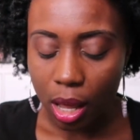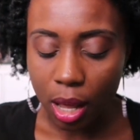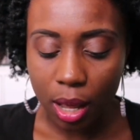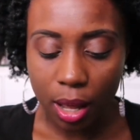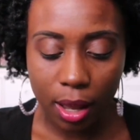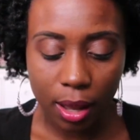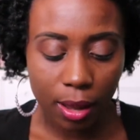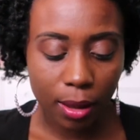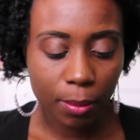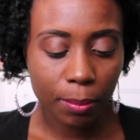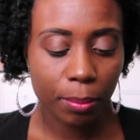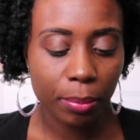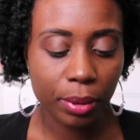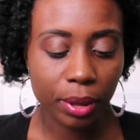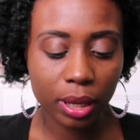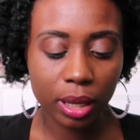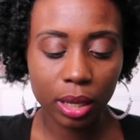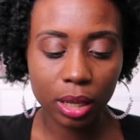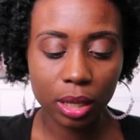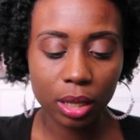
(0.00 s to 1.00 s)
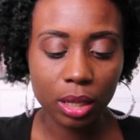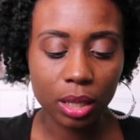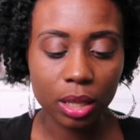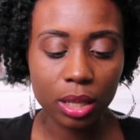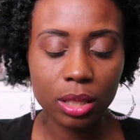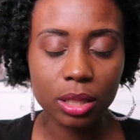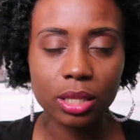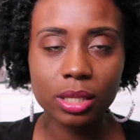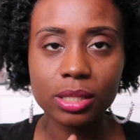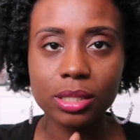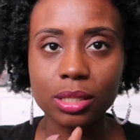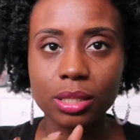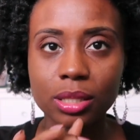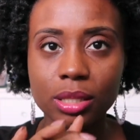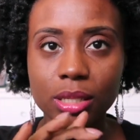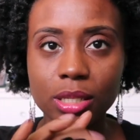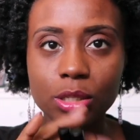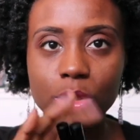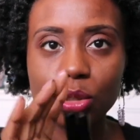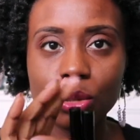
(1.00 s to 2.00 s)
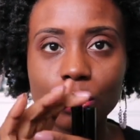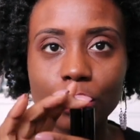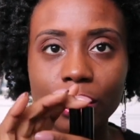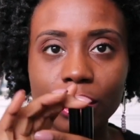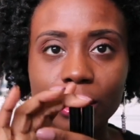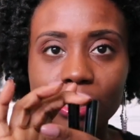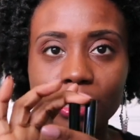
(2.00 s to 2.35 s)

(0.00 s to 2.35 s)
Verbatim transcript: um, but this these two are